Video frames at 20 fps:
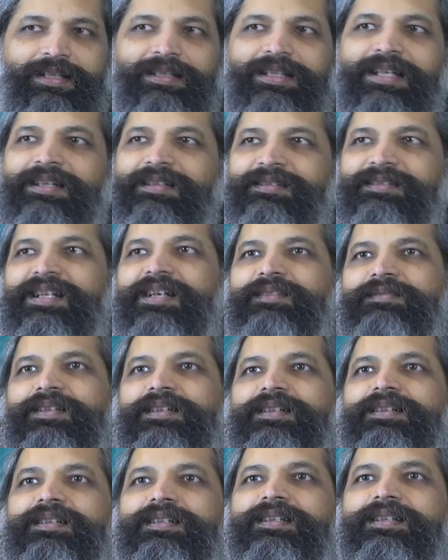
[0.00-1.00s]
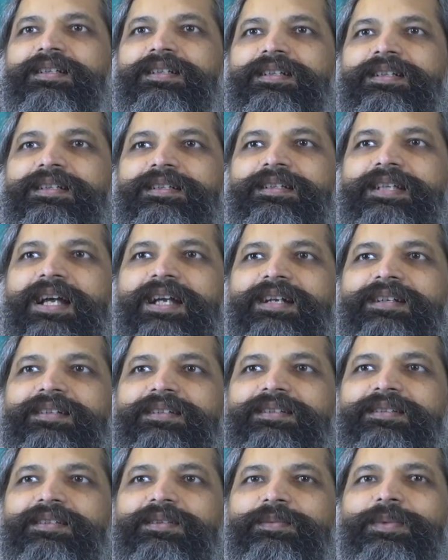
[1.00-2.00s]
They discover
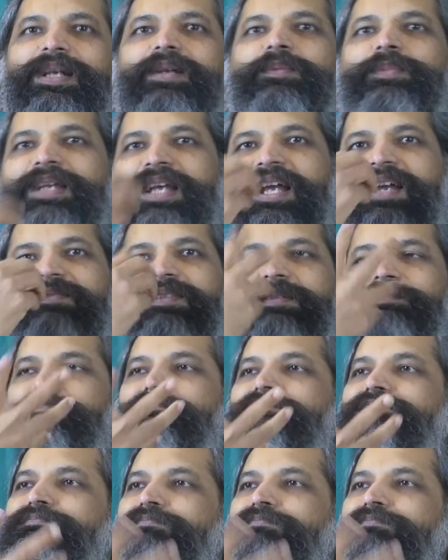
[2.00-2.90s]
that, well, we have a